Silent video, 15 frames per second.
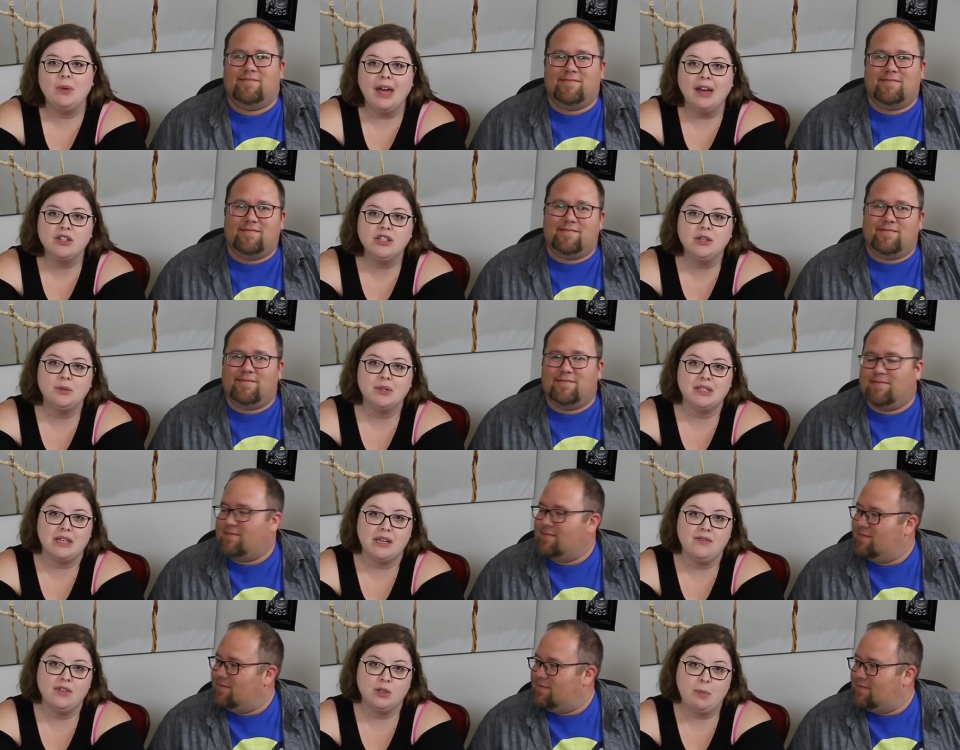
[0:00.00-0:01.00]
Speaker 1: we actually
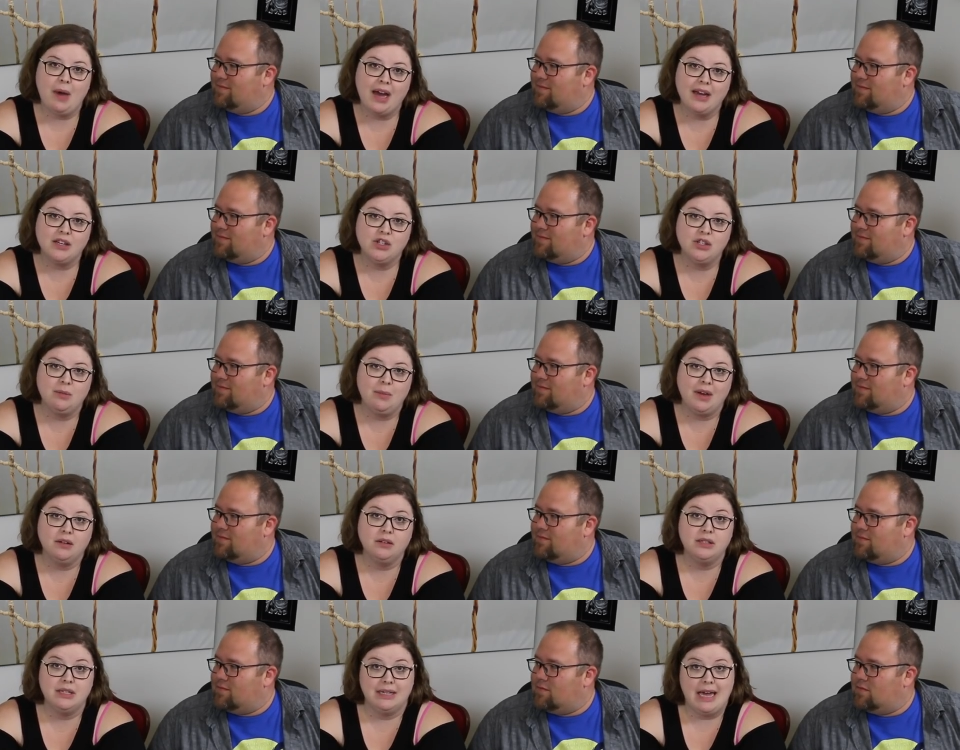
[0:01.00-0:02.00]
received this package in the
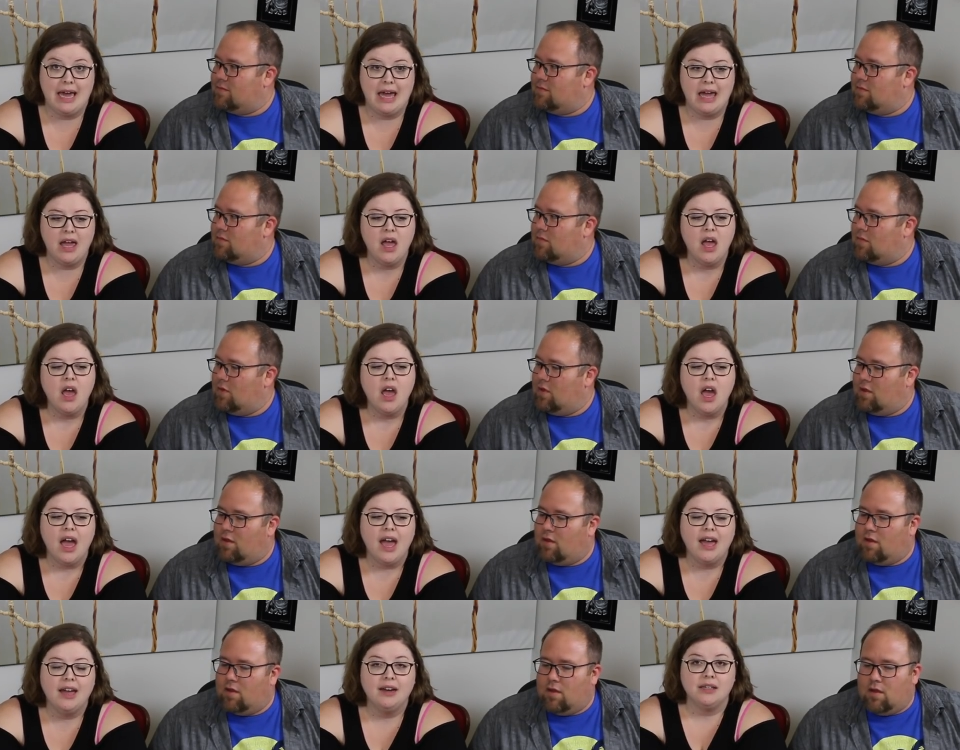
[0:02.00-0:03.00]
mail today,
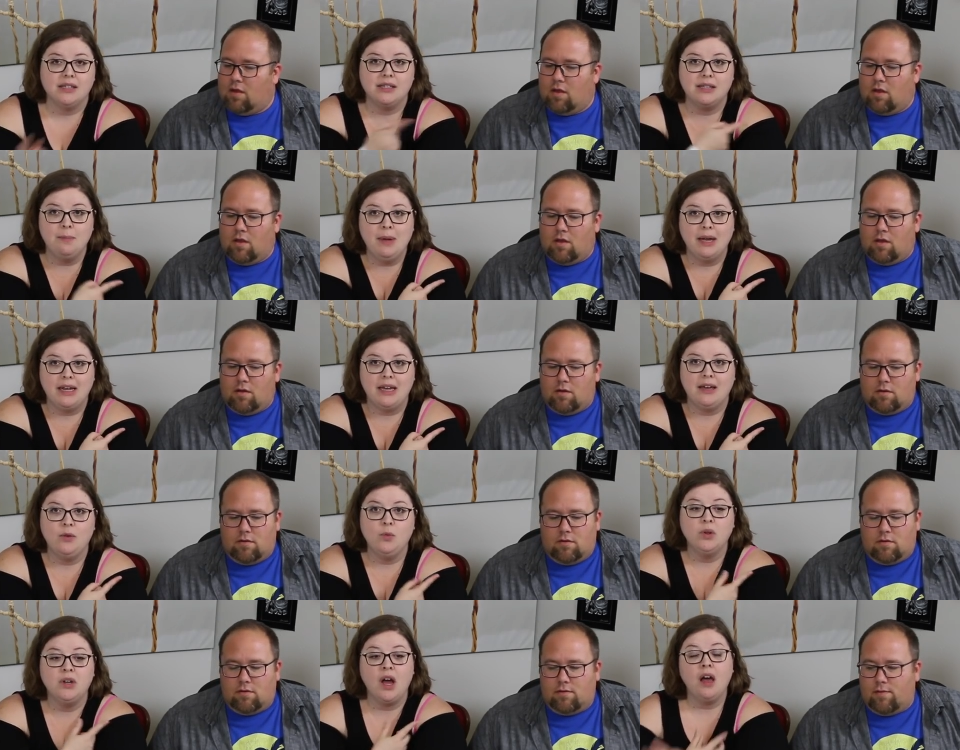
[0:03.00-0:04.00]
and
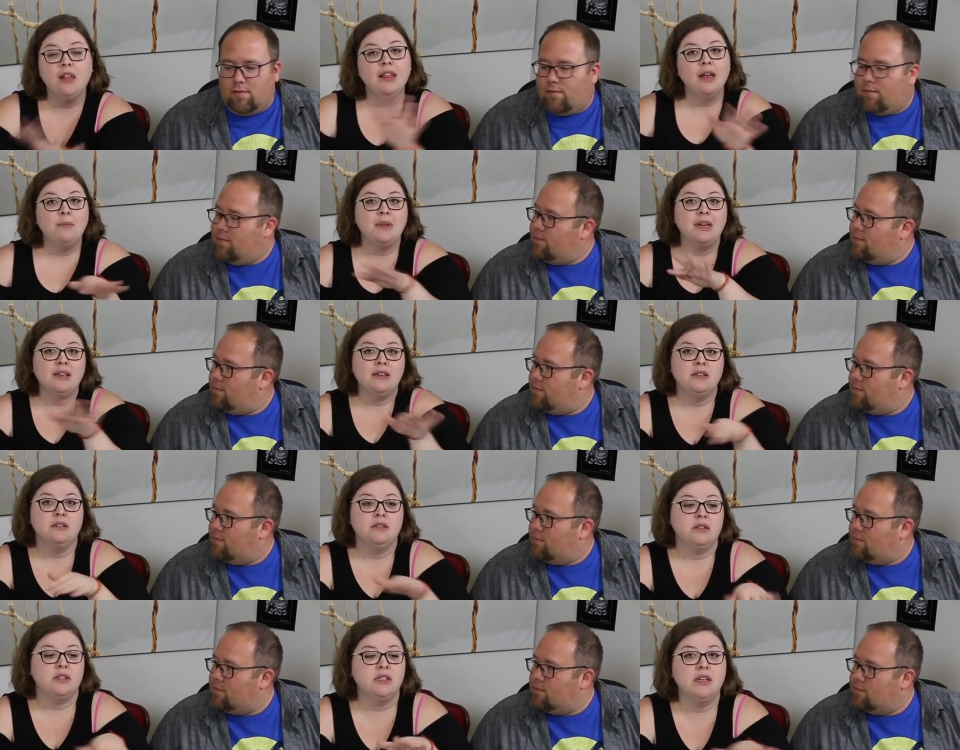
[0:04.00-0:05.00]
somebody would not let me
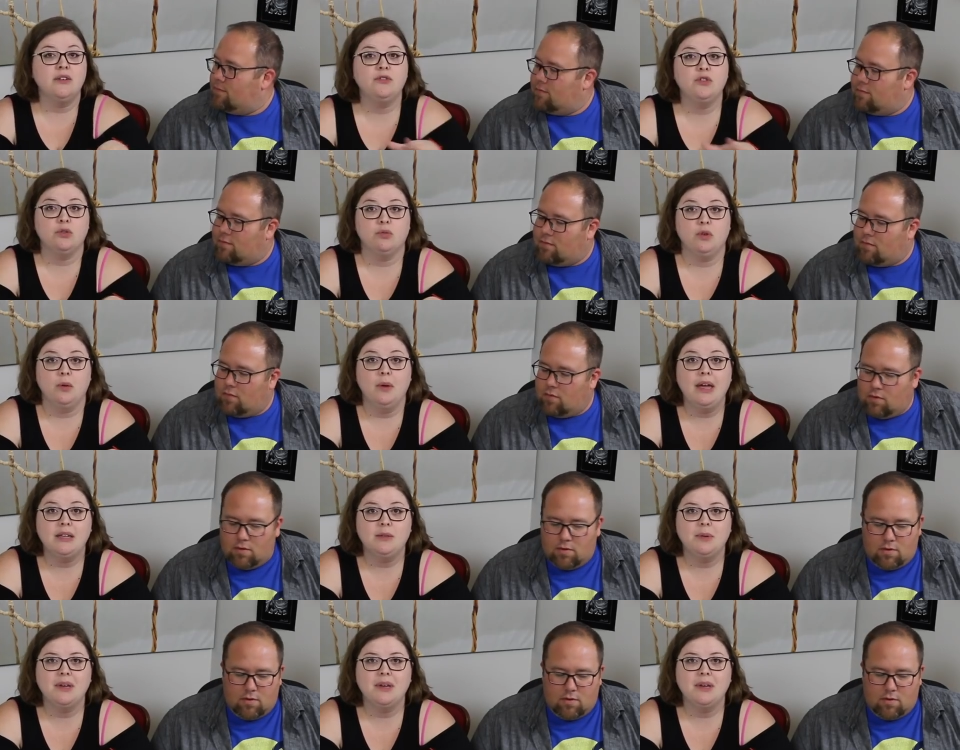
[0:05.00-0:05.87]
sift through it